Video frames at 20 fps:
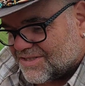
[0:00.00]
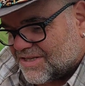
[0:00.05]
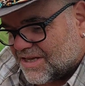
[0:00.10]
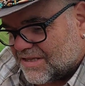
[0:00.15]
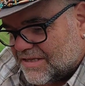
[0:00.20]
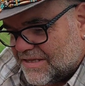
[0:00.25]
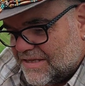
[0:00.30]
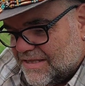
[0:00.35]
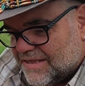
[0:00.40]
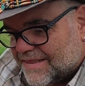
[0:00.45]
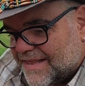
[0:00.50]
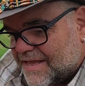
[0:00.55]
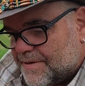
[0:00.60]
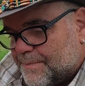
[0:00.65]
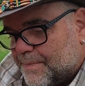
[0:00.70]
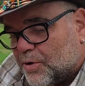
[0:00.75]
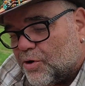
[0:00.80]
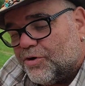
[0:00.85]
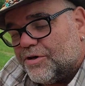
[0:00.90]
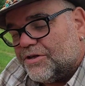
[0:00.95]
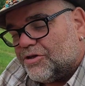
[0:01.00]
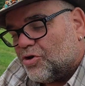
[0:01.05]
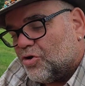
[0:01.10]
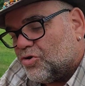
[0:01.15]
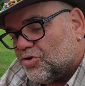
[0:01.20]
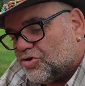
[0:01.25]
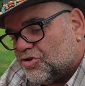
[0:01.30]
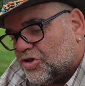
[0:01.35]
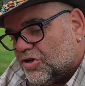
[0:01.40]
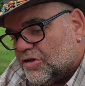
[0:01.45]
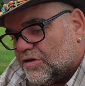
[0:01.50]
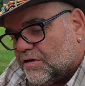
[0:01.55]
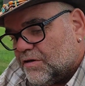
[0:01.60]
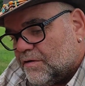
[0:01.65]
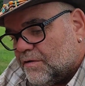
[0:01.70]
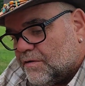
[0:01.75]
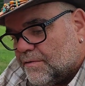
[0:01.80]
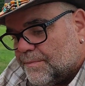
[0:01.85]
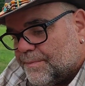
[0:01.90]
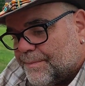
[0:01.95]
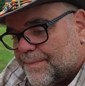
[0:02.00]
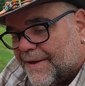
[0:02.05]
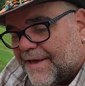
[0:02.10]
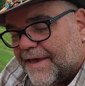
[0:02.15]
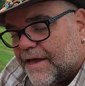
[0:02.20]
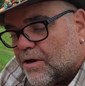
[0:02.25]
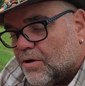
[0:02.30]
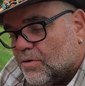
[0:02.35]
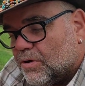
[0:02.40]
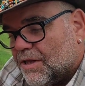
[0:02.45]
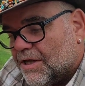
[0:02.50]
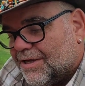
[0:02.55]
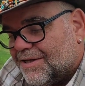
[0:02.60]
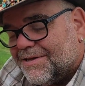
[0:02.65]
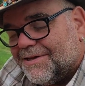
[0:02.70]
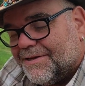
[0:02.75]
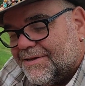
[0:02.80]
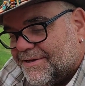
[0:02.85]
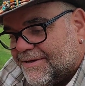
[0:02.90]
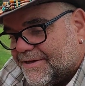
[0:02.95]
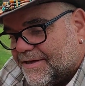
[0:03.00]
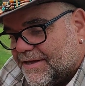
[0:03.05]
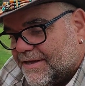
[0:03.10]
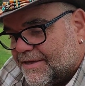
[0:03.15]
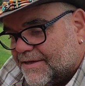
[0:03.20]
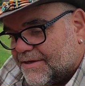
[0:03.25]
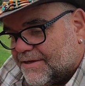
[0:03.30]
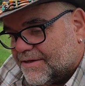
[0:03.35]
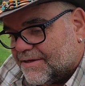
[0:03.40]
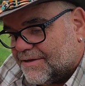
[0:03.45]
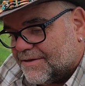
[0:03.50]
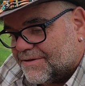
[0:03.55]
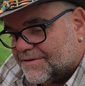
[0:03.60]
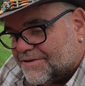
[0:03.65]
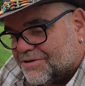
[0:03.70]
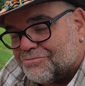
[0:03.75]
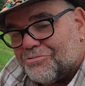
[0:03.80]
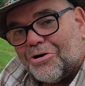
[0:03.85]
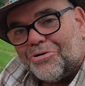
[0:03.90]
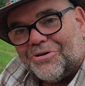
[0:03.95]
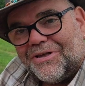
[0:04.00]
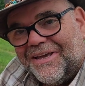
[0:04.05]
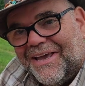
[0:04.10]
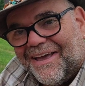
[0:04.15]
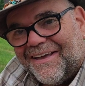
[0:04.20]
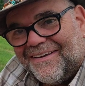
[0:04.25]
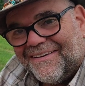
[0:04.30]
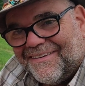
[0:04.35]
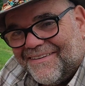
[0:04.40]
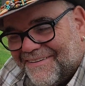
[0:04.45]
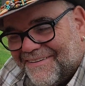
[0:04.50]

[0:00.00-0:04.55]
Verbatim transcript: the study led by Dr. Paolo uh, Tarolli